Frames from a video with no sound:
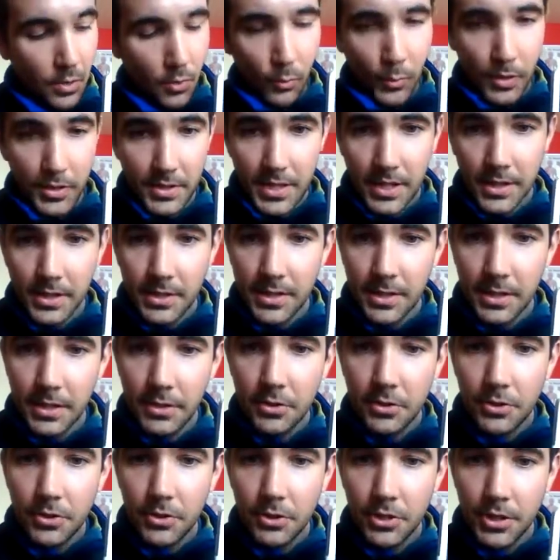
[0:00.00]
We tend to
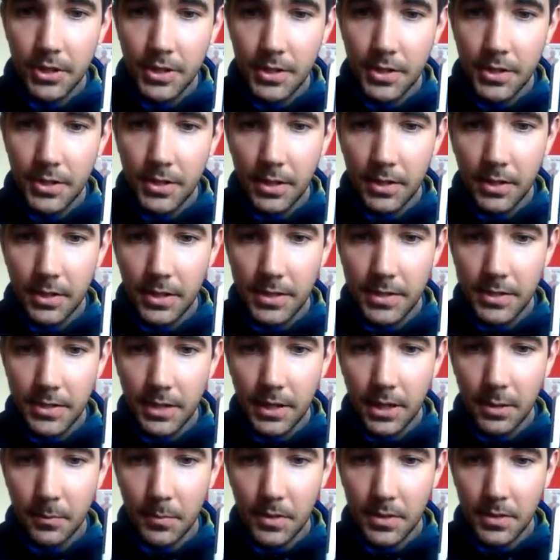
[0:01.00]
injure these
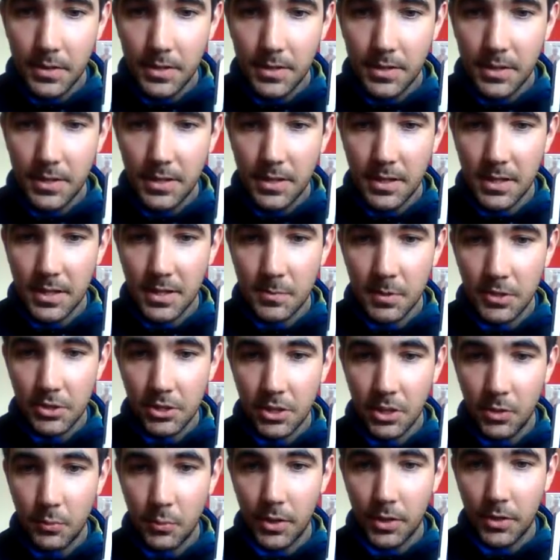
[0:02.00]
ligaments,
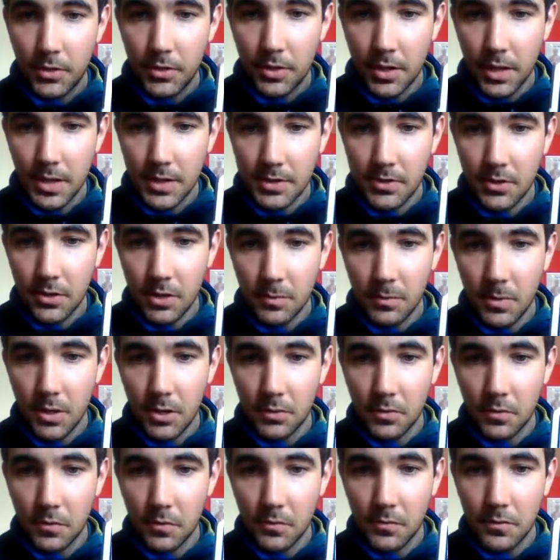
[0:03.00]
especially with a certain
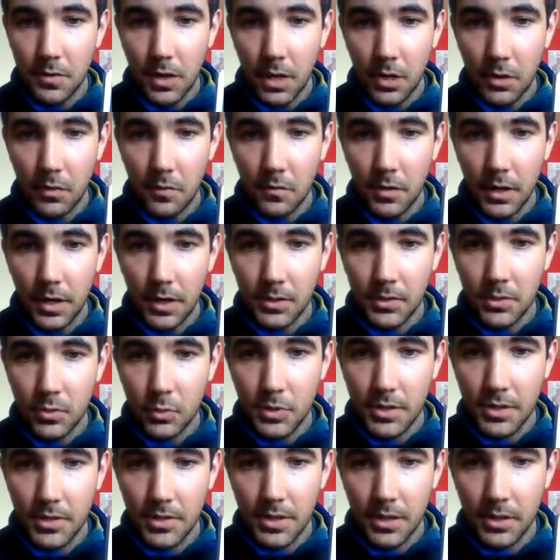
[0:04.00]
amount of
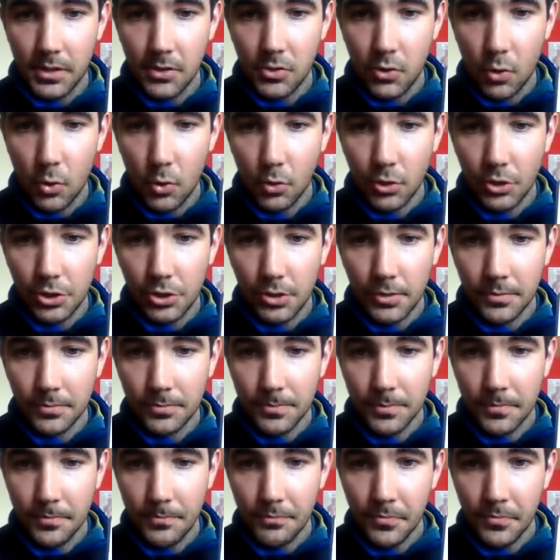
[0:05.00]
twisting and torsion,